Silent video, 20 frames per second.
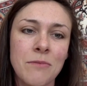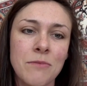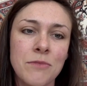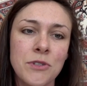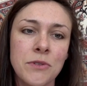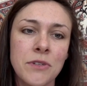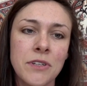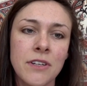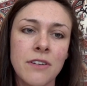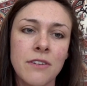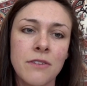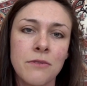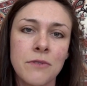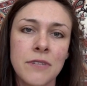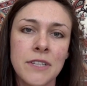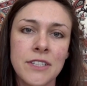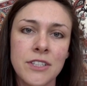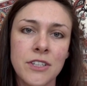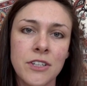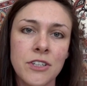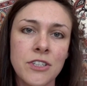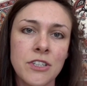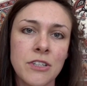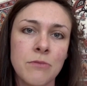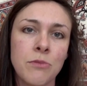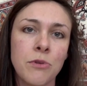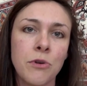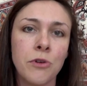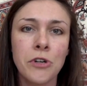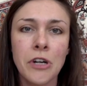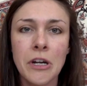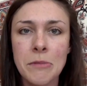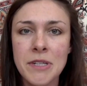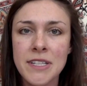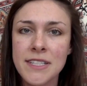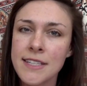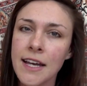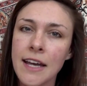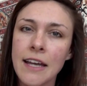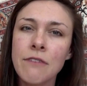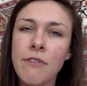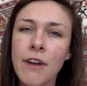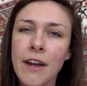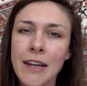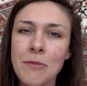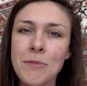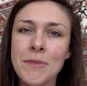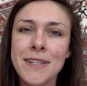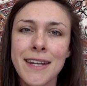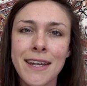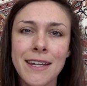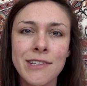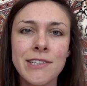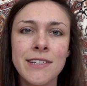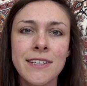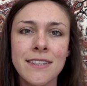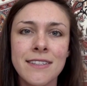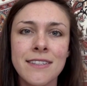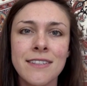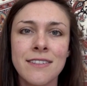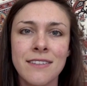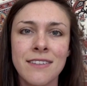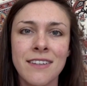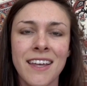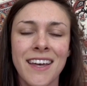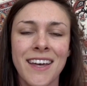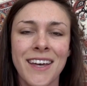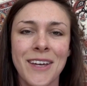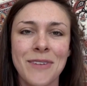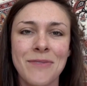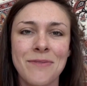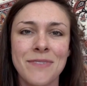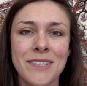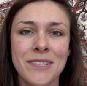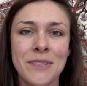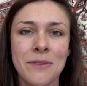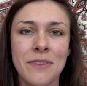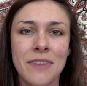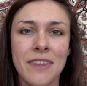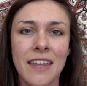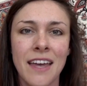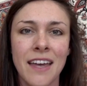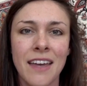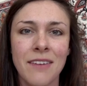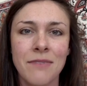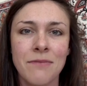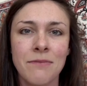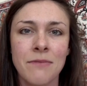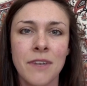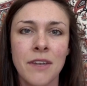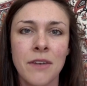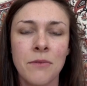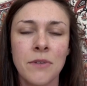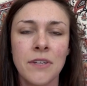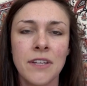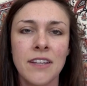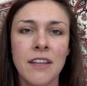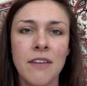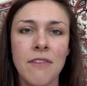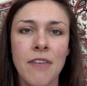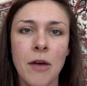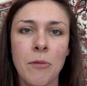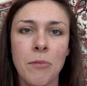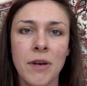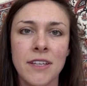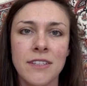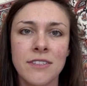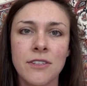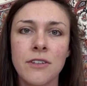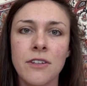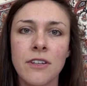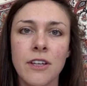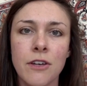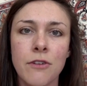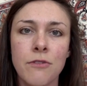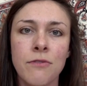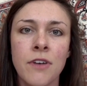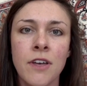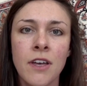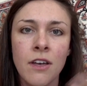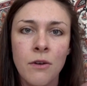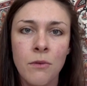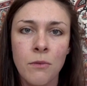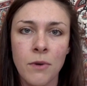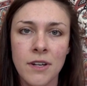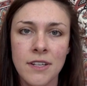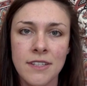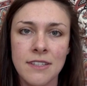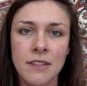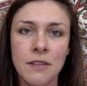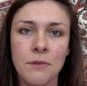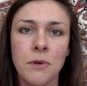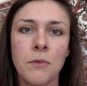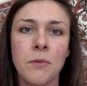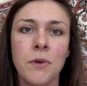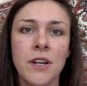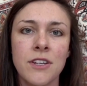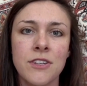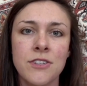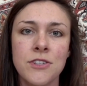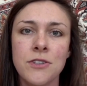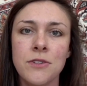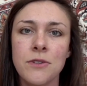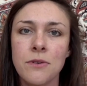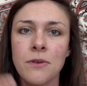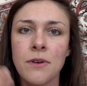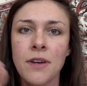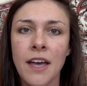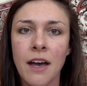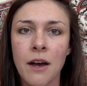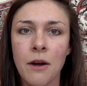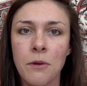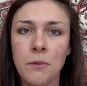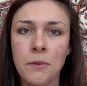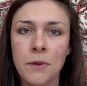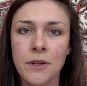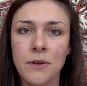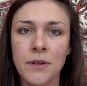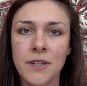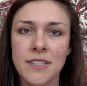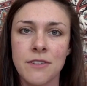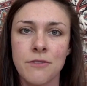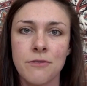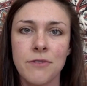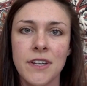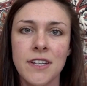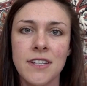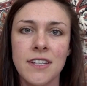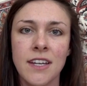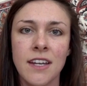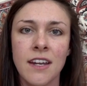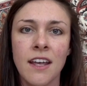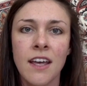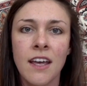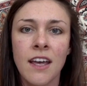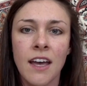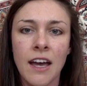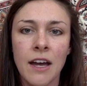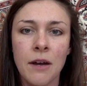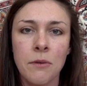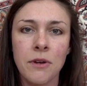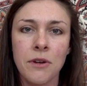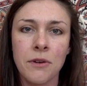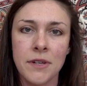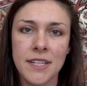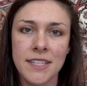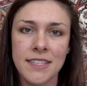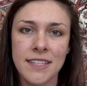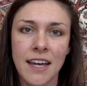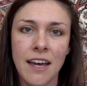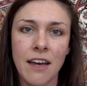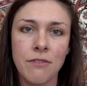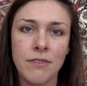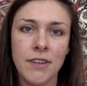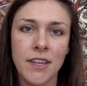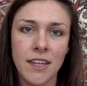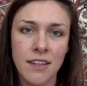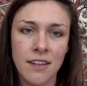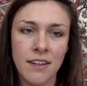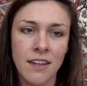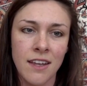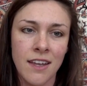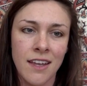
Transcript: doing research and program design recommendations. So I really love that puzzle of what is it that we want to do, how are we going to fund it, how are we going to staff it.